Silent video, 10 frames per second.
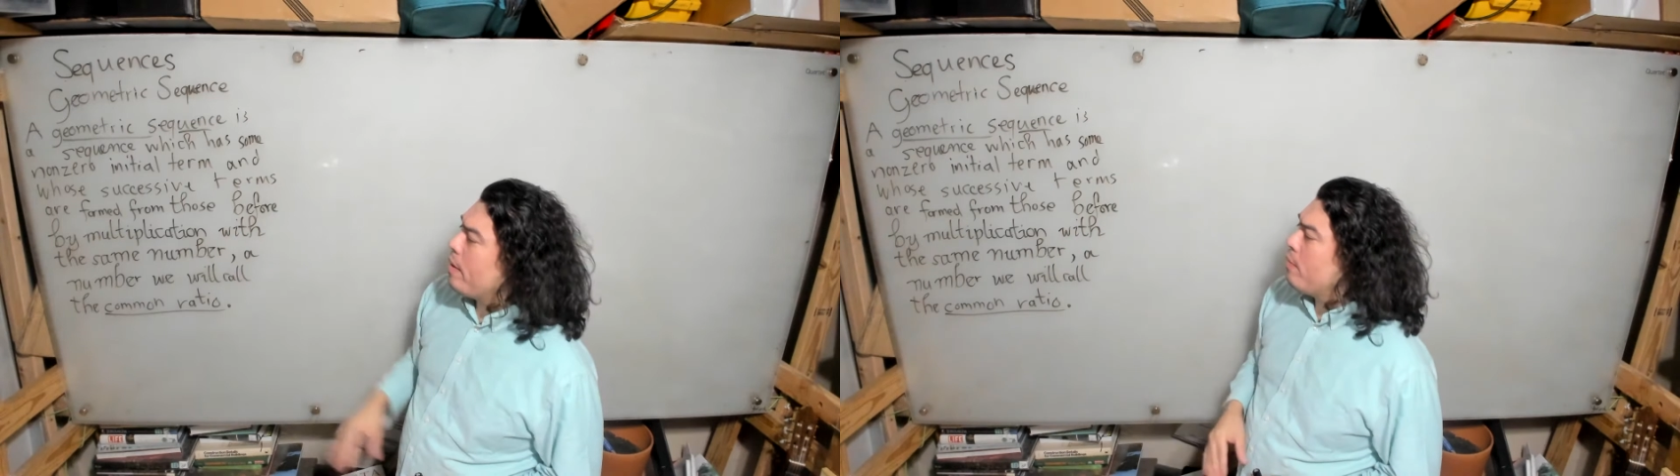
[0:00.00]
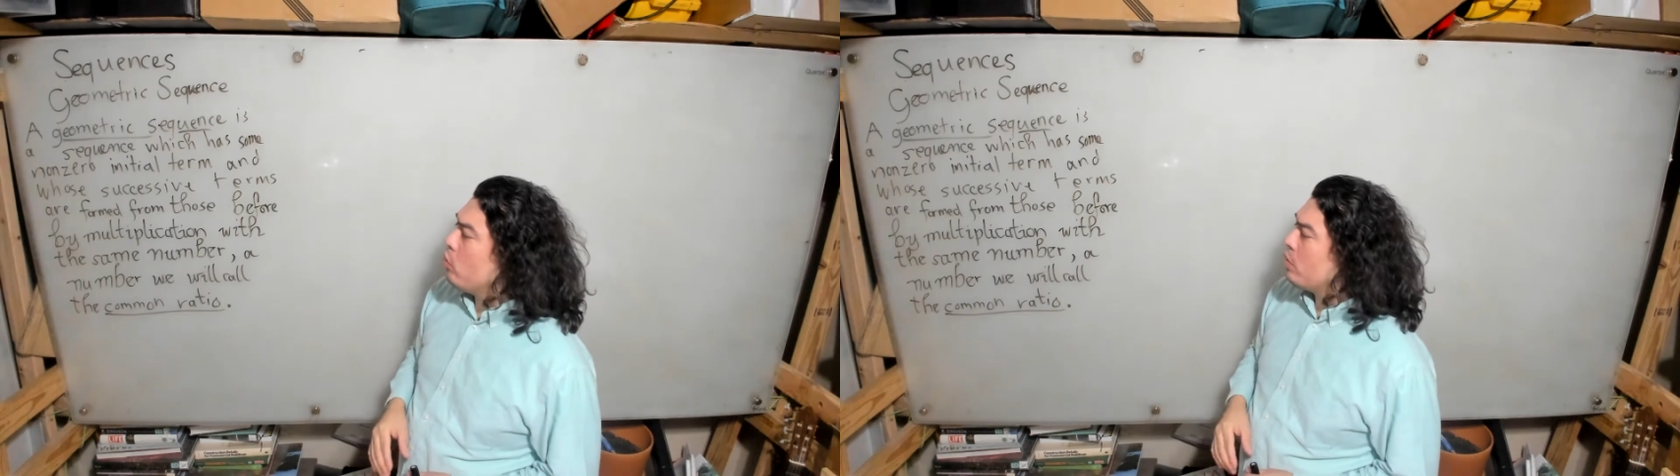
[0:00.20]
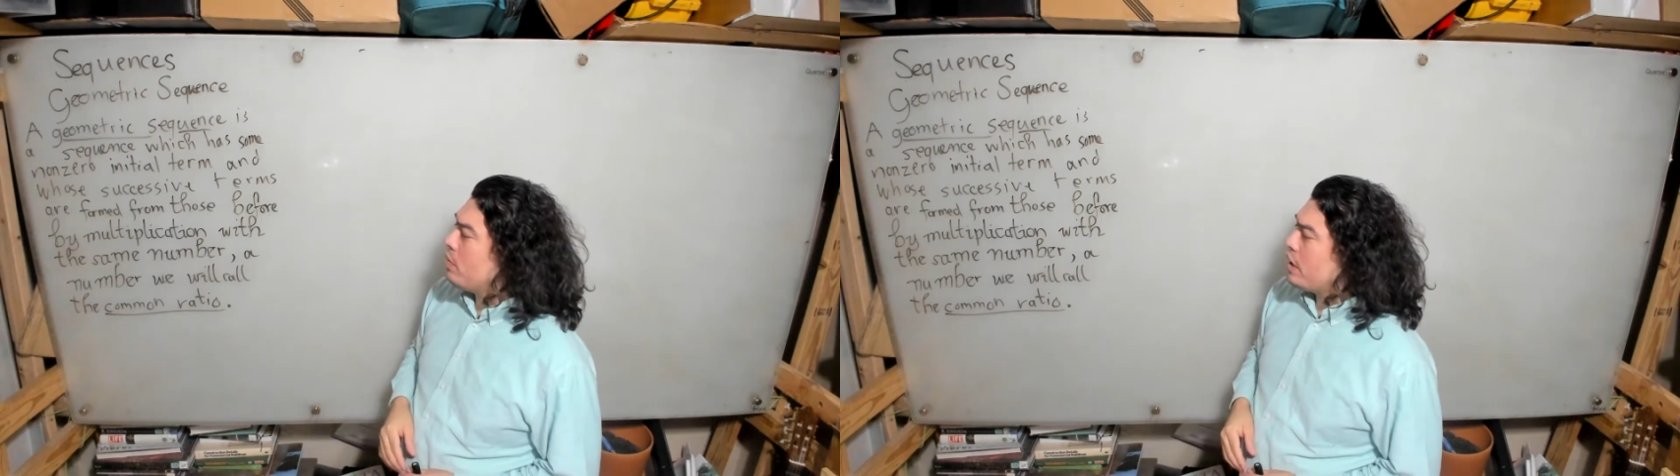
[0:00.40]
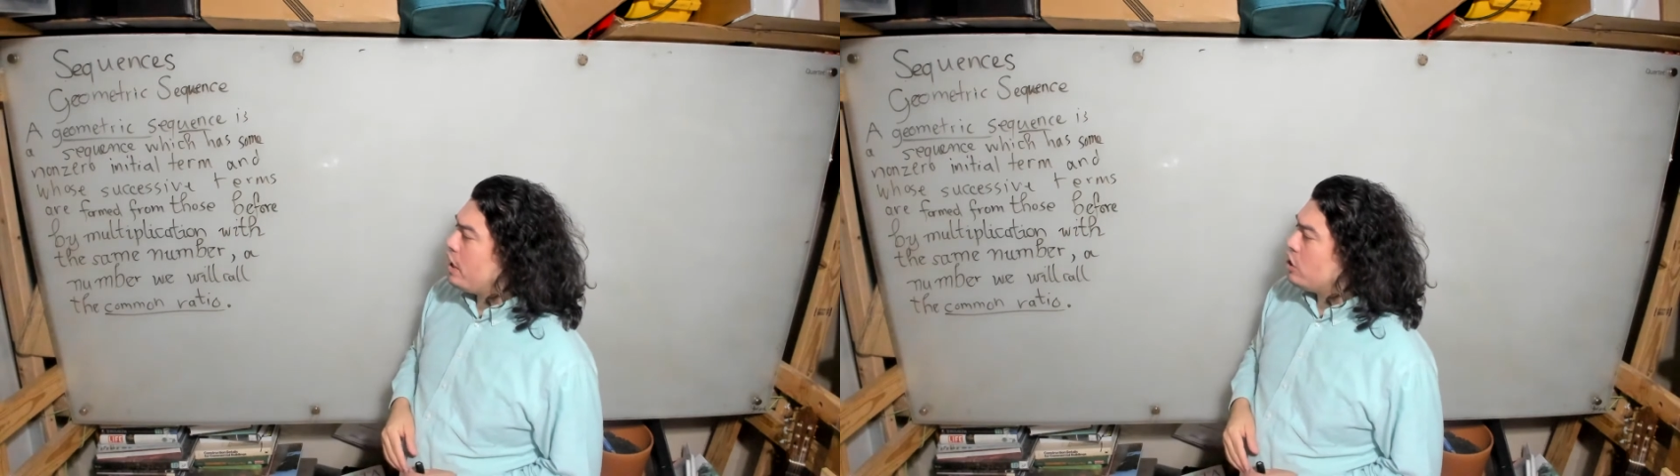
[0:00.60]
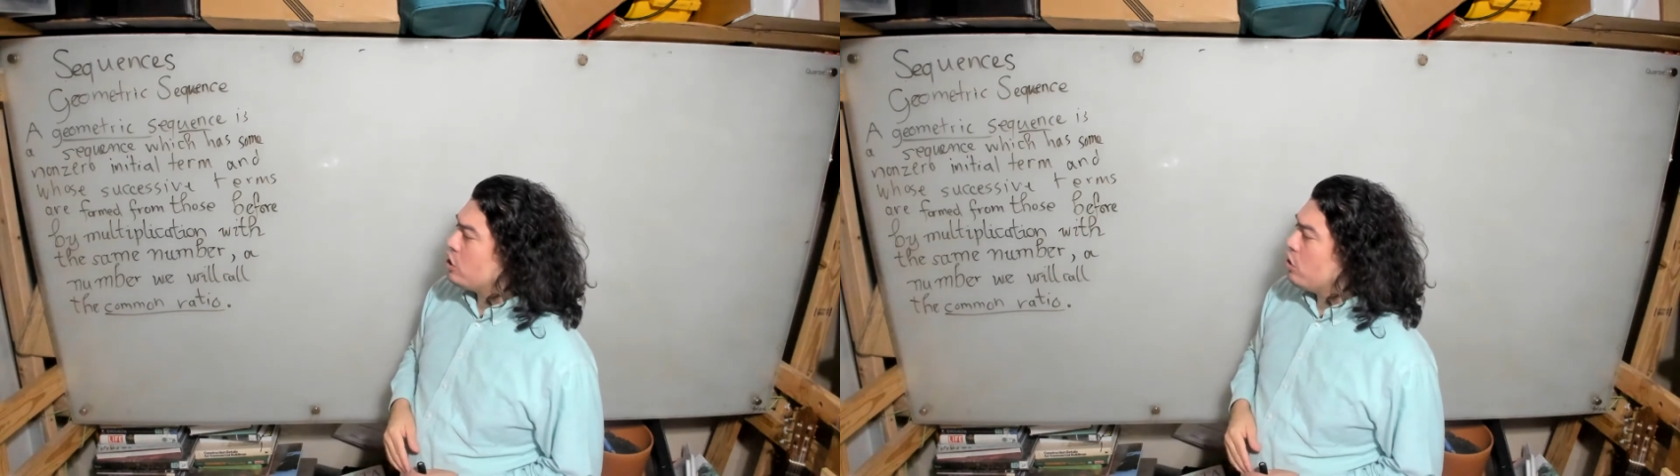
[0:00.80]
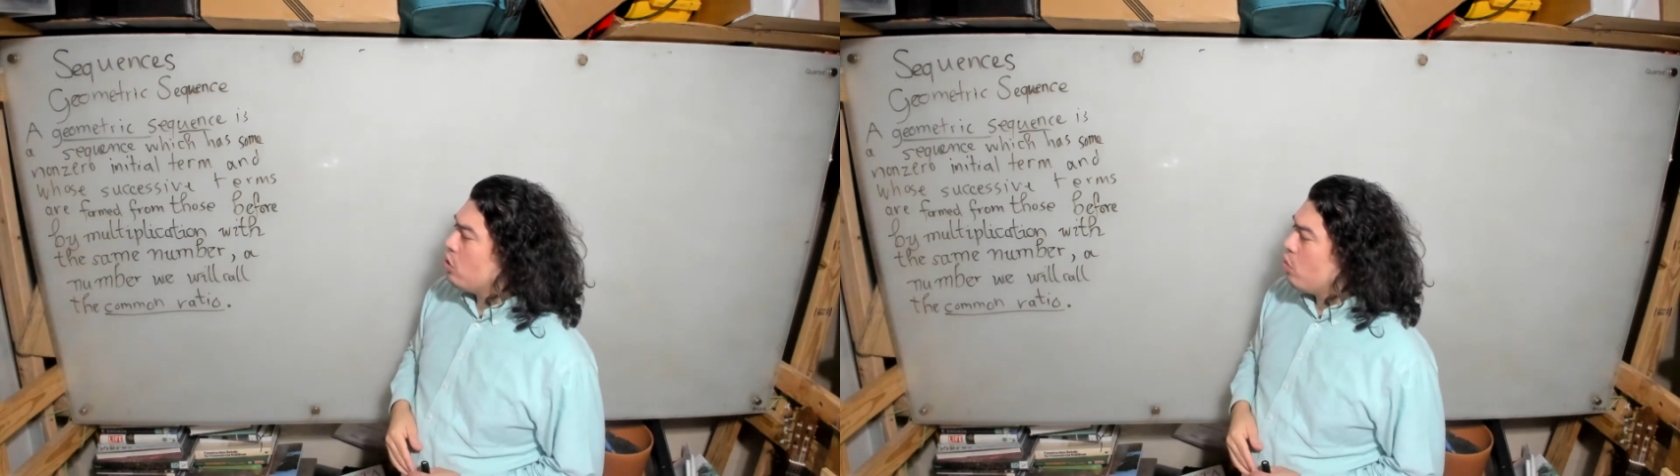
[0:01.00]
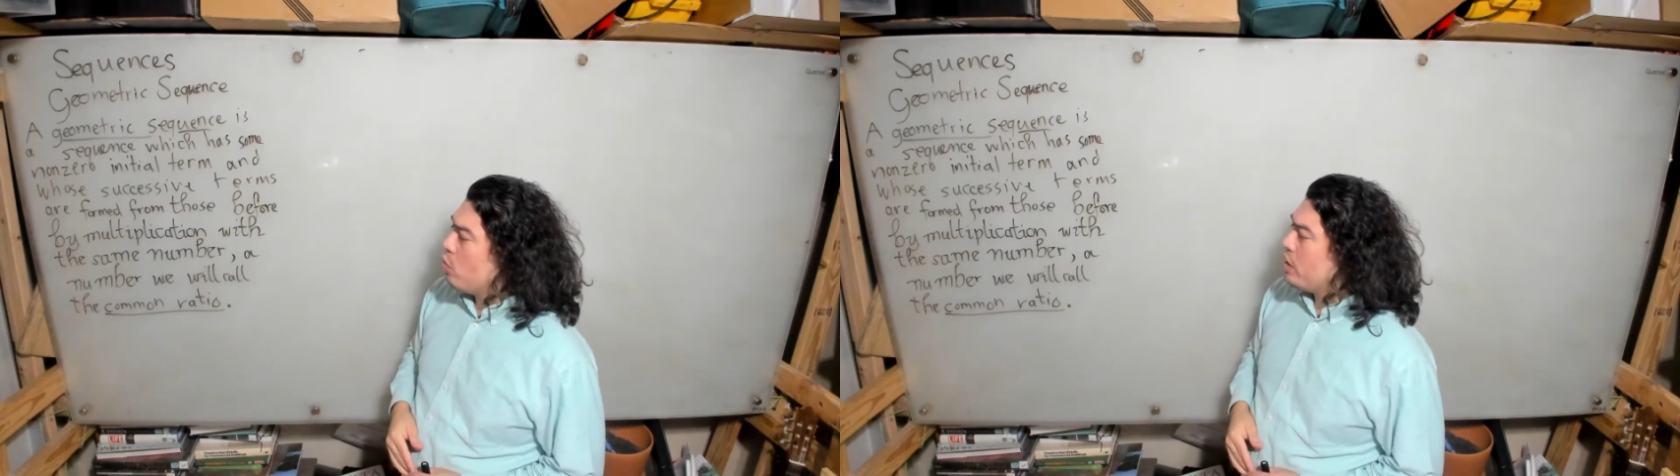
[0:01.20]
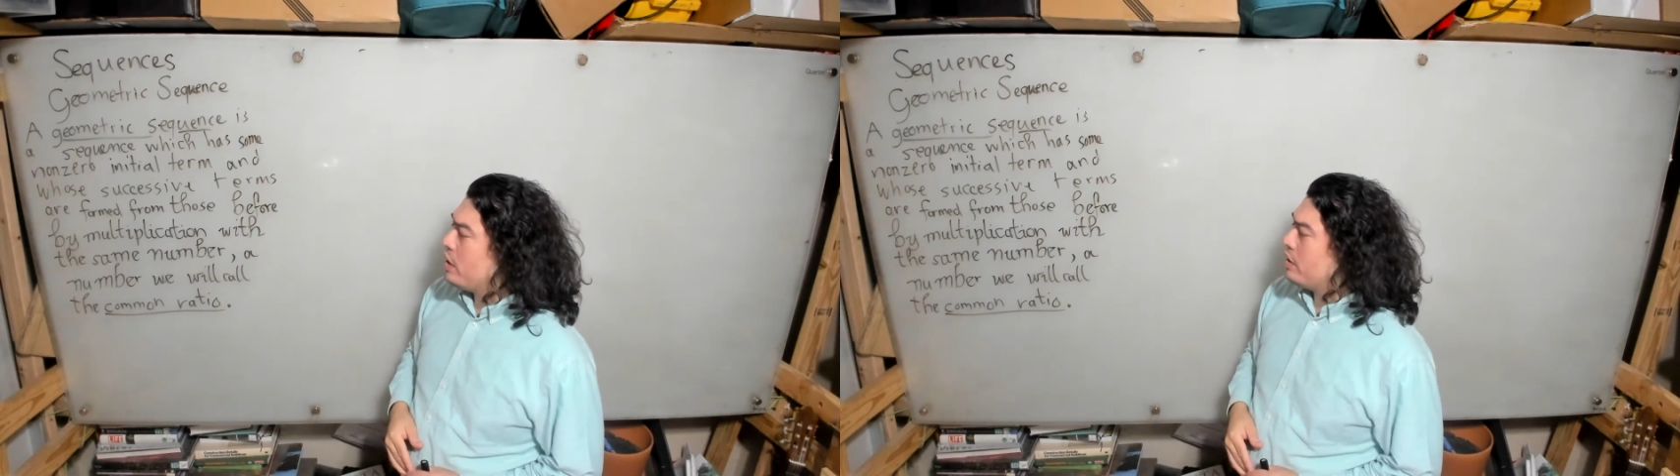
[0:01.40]
multiplication
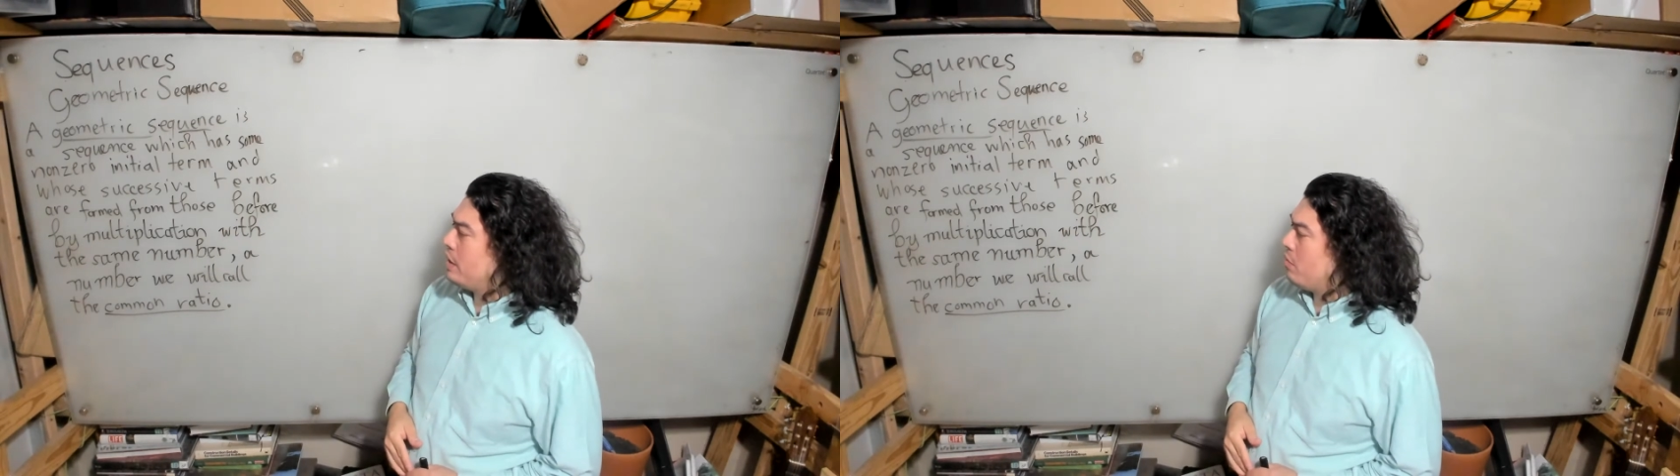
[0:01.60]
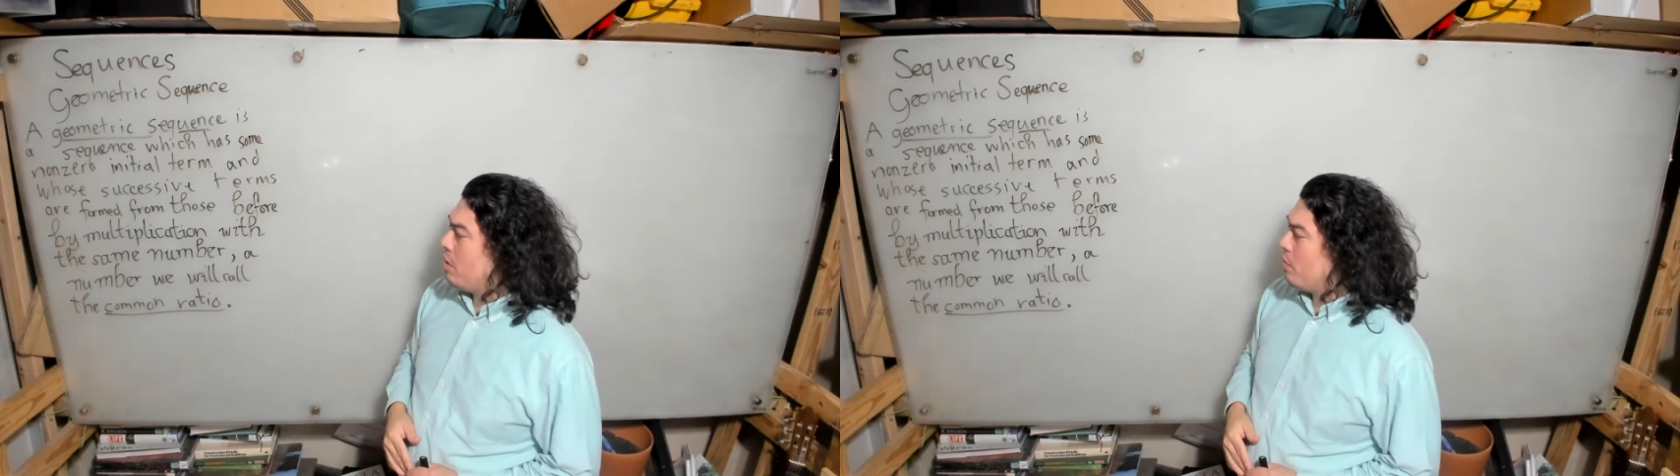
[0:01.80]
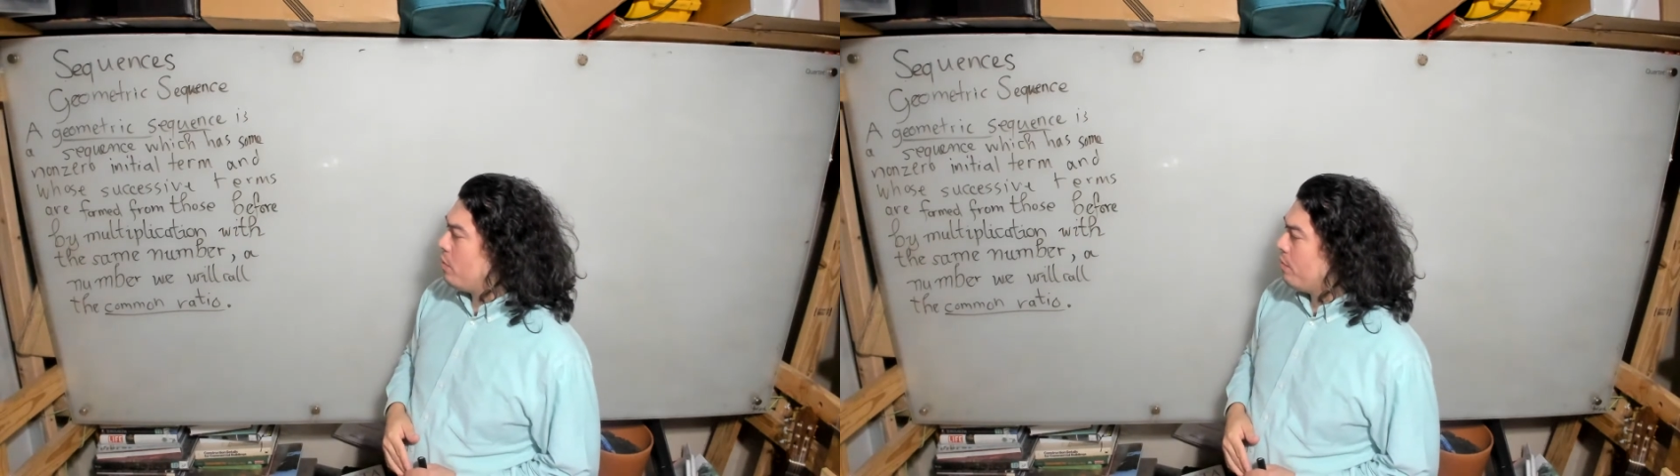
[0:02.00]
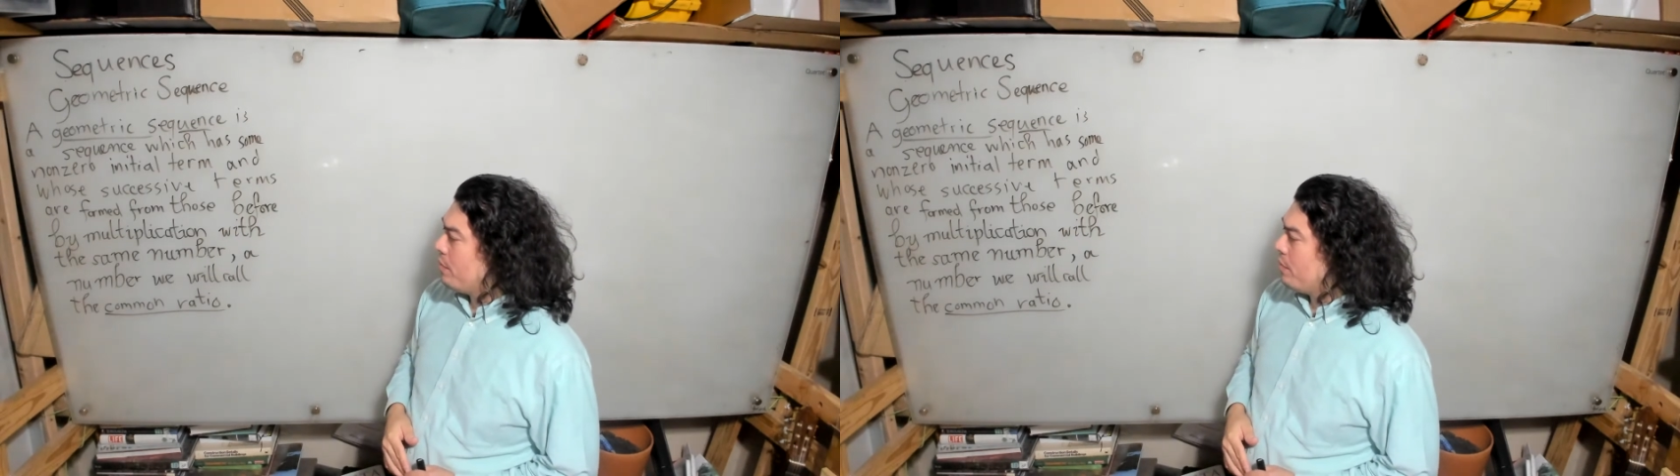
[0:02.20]
with the same number.